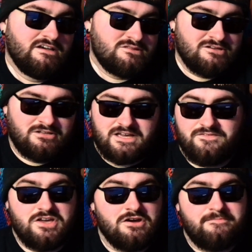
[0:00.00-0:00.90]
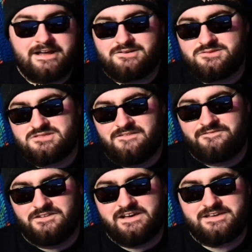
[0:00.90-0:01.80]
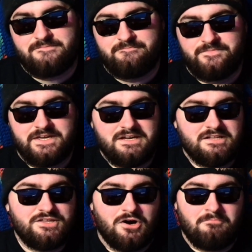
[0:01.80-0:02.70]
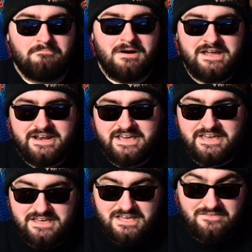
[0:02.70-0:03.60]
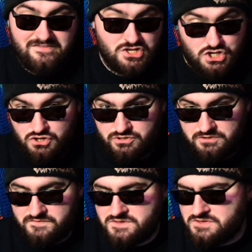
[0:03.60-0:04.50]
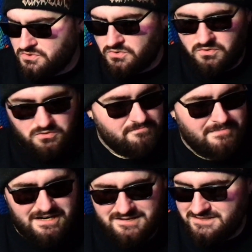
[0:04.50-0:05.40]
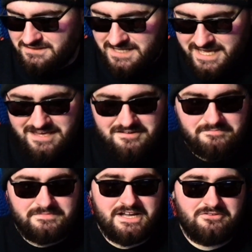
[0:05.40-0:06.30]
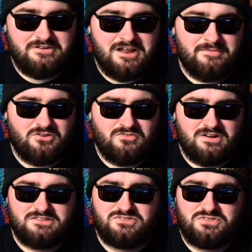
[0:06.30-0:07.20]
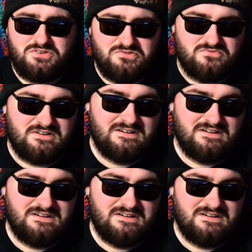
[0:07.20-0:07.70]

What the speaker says: So like if you go back to stuff like The Almighty, even Church of Xul, Mausoleum, Necronomicon 2,